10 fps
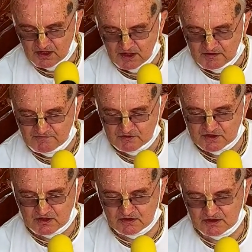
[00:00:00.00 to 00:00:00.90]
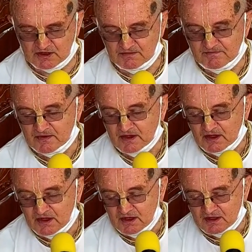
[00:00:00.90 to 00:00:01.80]
first skanda,
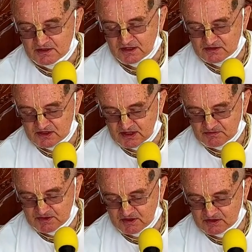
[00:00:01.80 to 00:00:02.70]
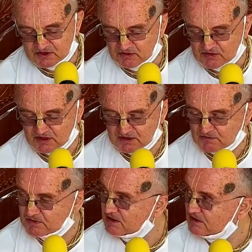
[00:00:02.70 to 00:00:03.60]
10th chapter, sloka
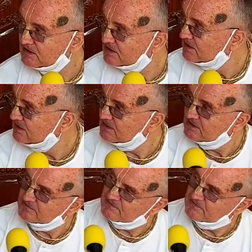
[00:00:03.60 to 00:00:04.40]
number 5.